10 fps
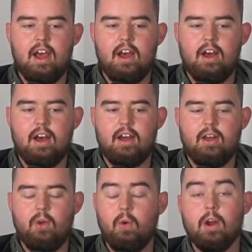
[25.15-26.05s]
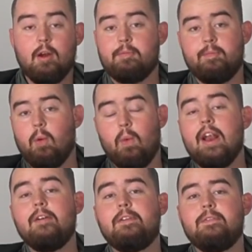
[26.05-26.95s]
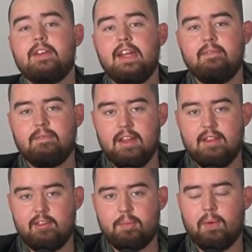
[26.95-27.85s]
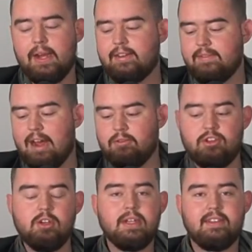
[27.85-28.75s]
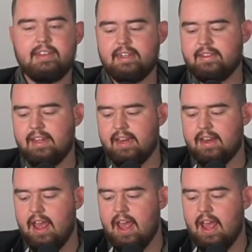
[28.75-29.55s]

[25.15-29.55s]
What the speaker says: who are 1-15 to this point, now 2-16,